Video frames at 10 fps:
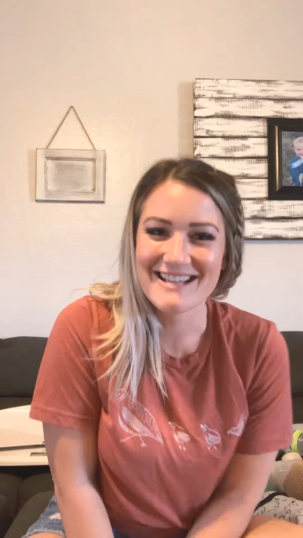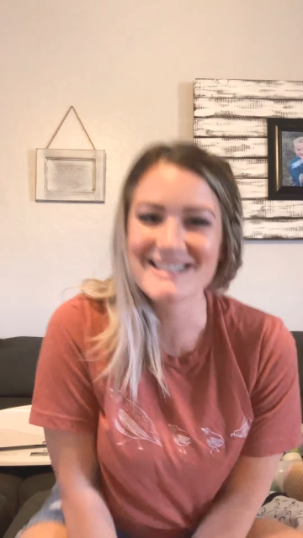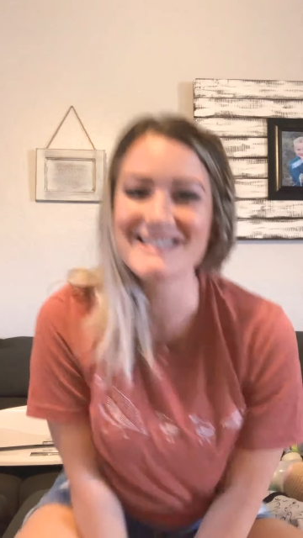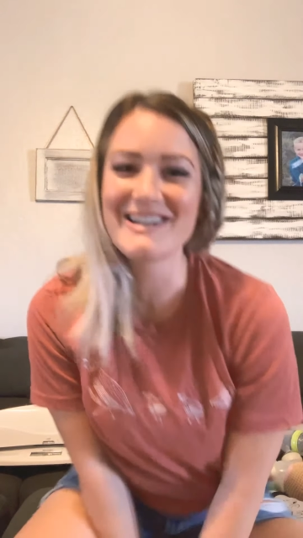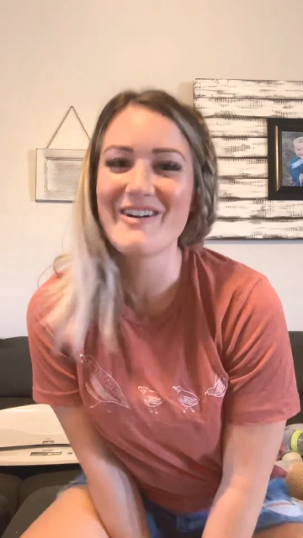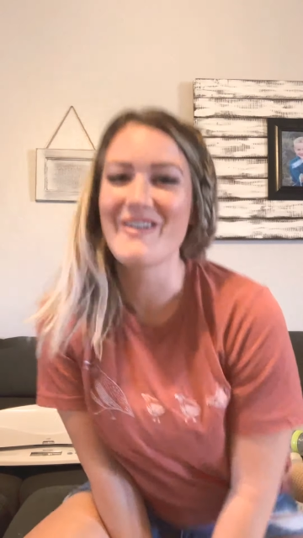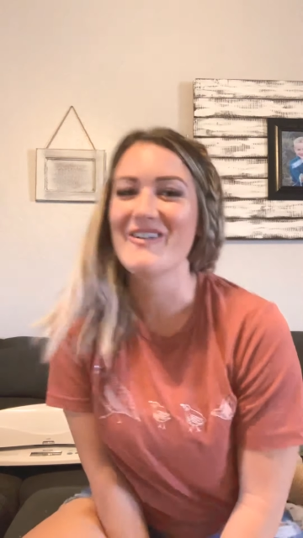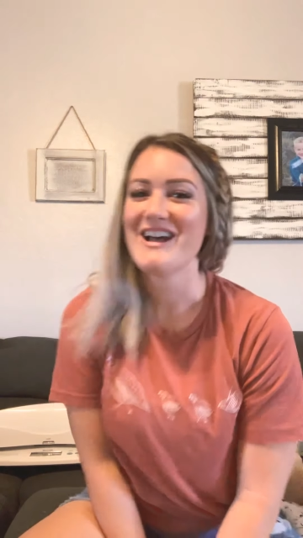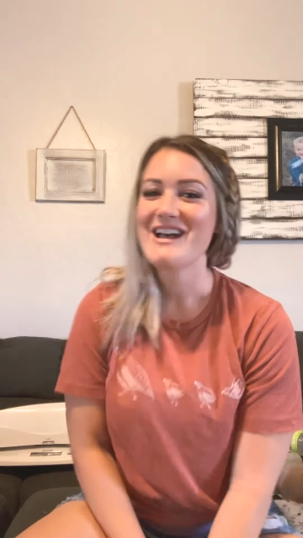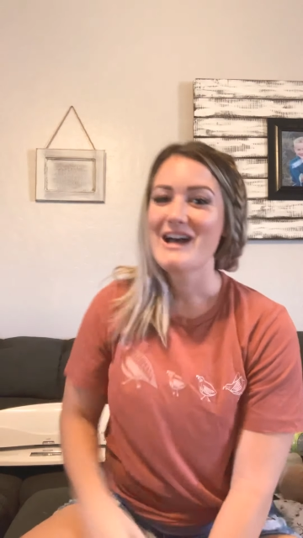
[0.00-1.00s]
So
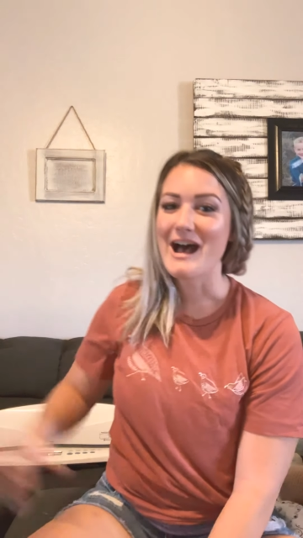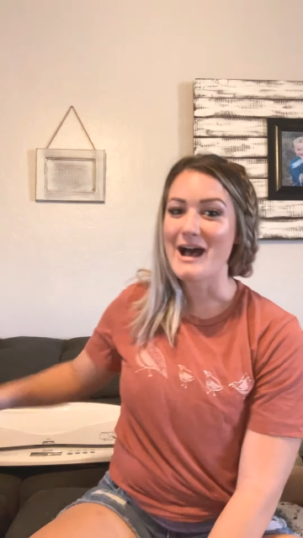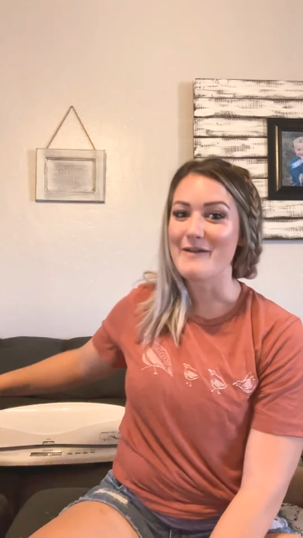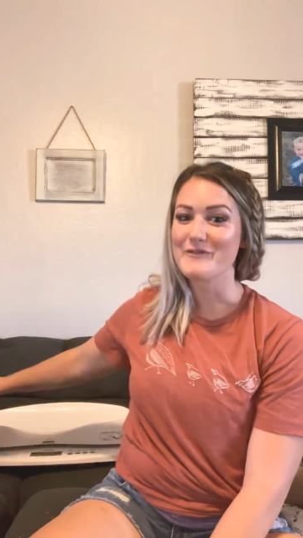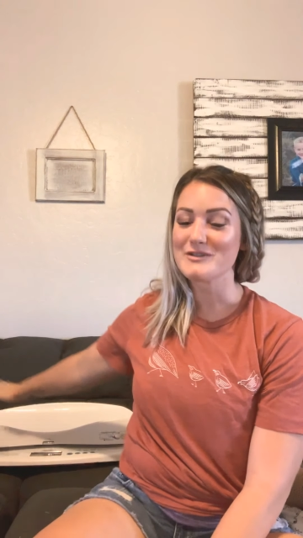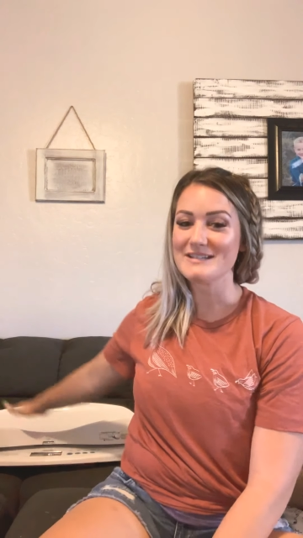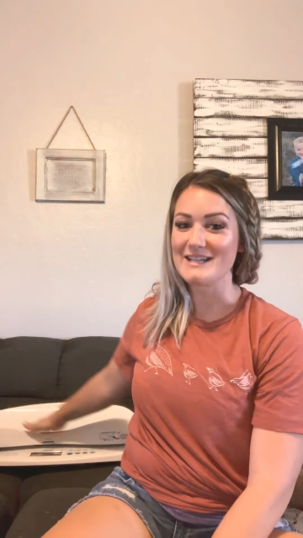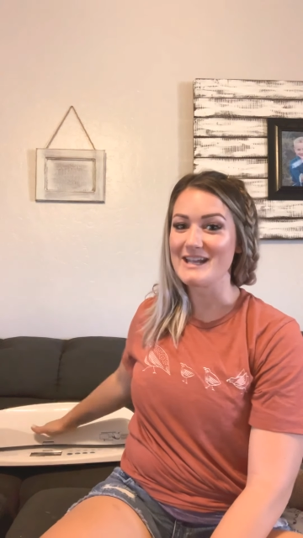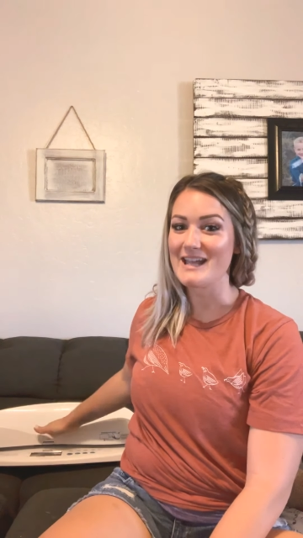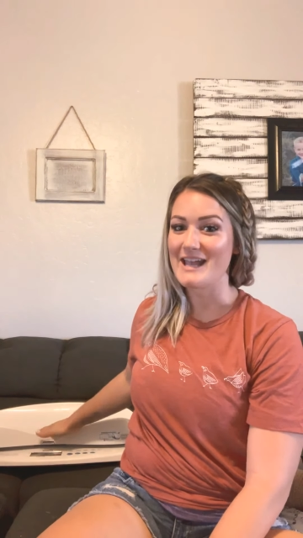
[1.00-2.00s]
first
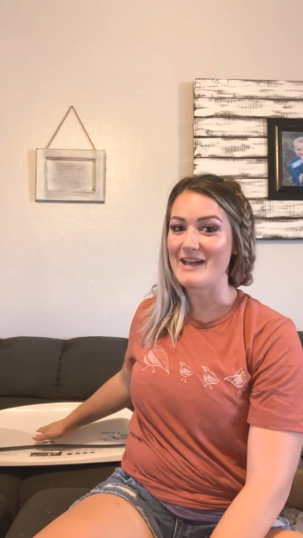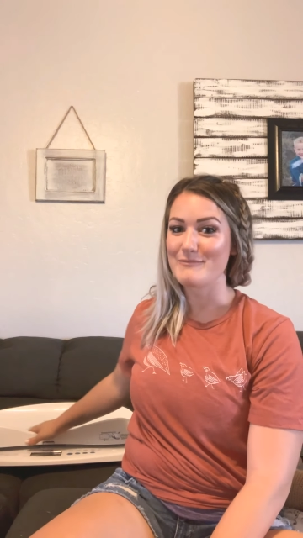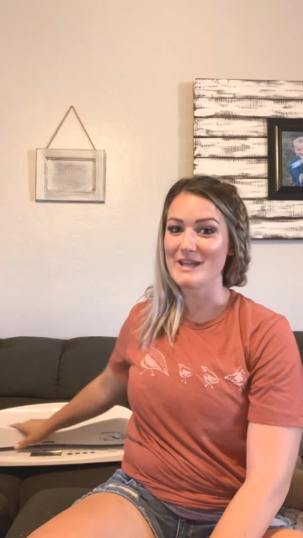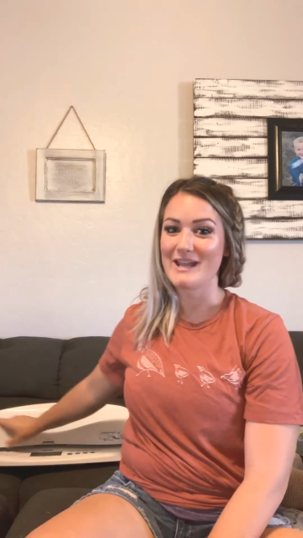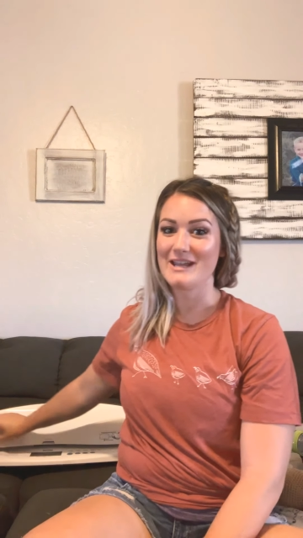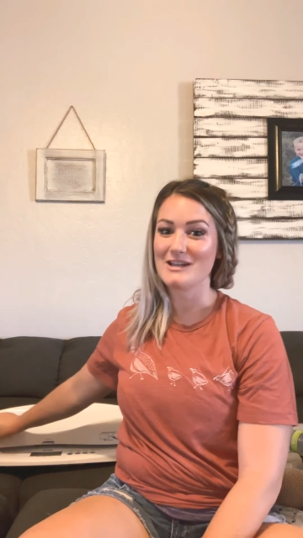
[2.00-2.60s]
thing, I have my